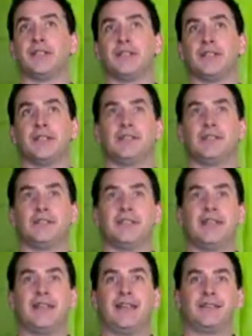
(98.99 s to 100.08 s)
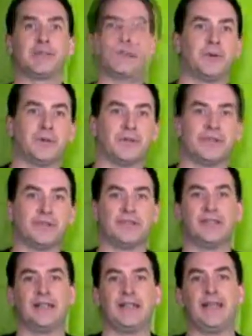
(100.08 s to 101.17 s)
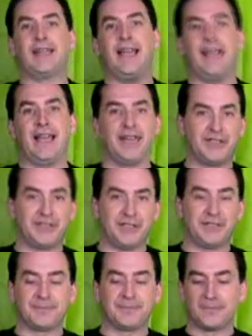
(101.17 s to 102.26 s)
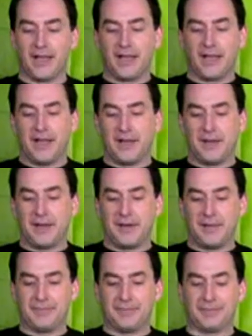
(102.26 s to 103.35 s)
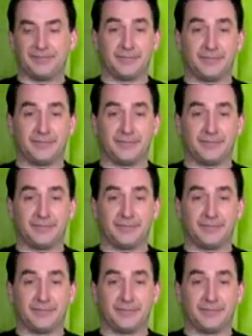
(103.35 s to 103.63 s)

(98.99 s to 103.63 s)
such as horror and action. Um,